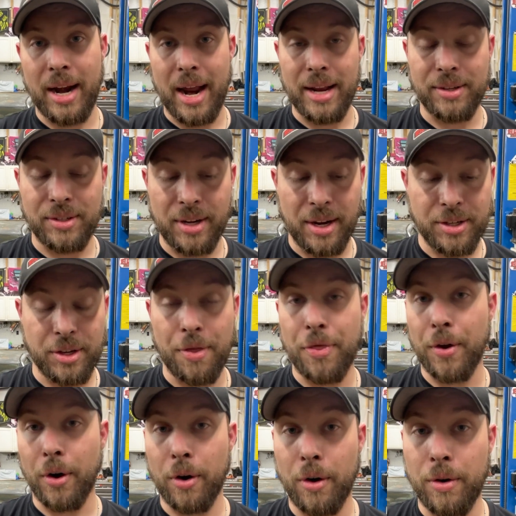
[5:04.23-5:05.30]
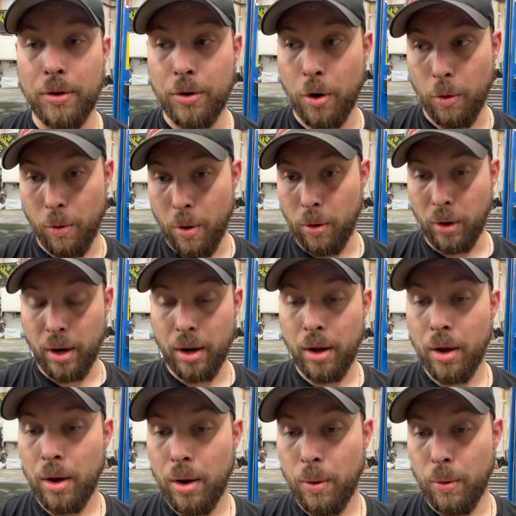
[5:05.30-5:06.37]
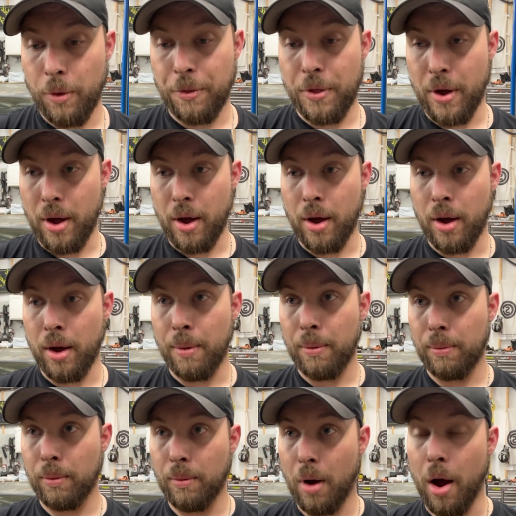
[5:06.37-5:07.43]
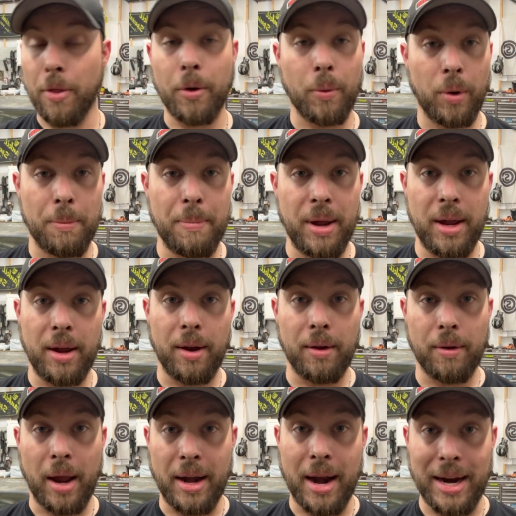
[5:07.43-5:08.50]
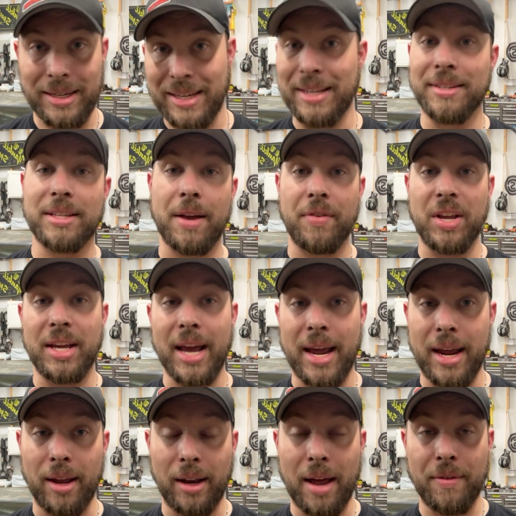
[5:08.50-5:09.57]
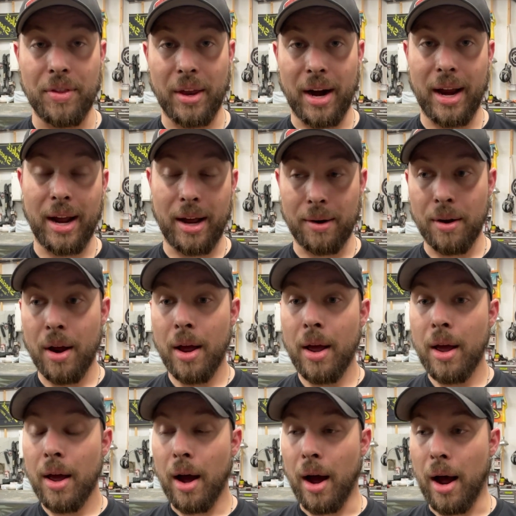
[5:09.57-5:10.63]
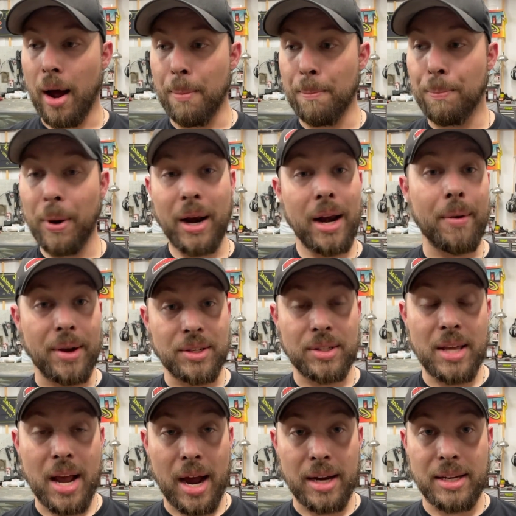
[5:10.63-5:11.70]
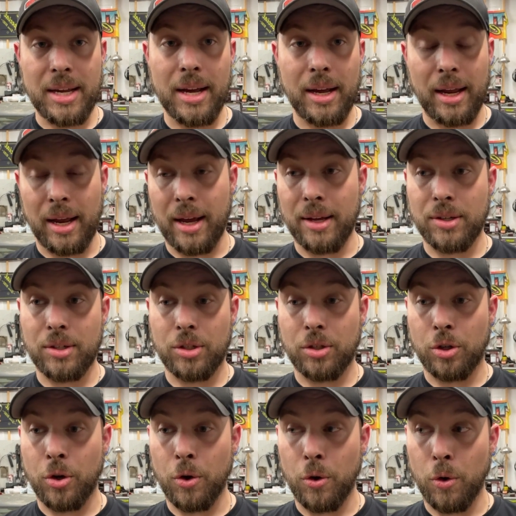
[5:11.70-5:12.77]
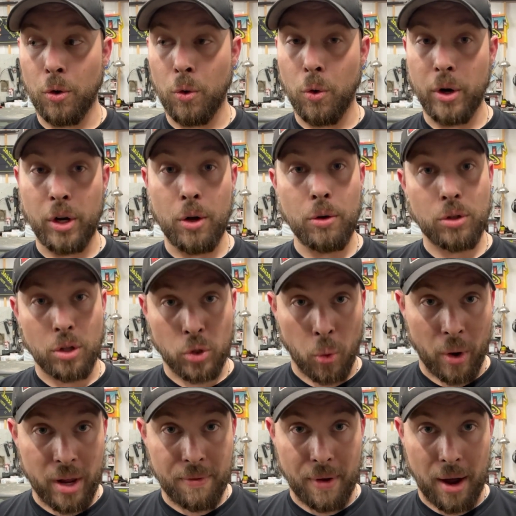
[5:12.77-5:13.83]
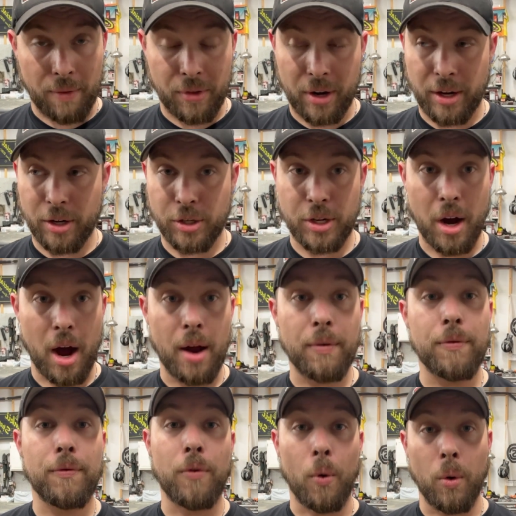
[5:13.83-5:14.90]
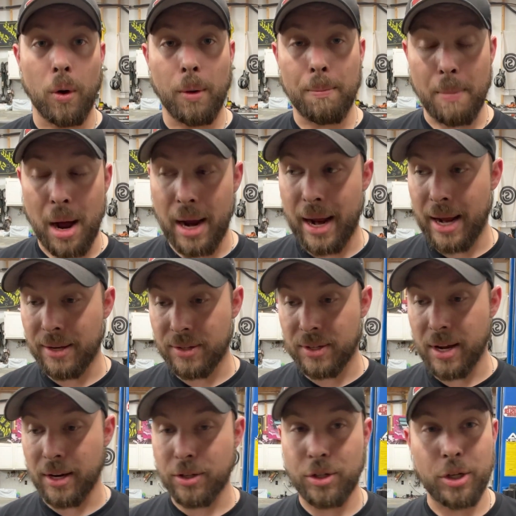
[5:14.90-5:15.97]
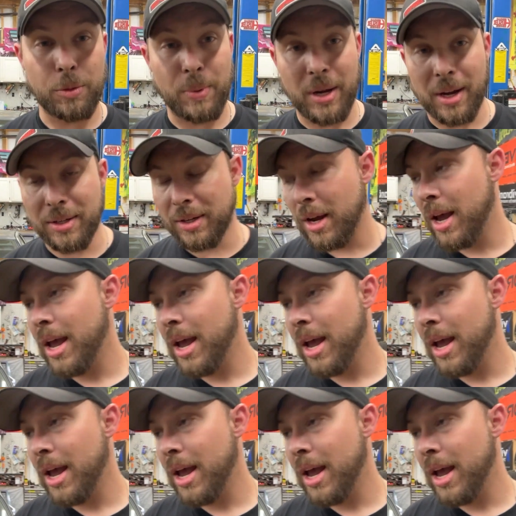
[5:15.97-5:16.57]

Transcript: 8.6 and third Corolla with the other one being a 1970 KE11 that I had. But anyways, the idea is to use the 20 valve that I just got for my 8.6 just because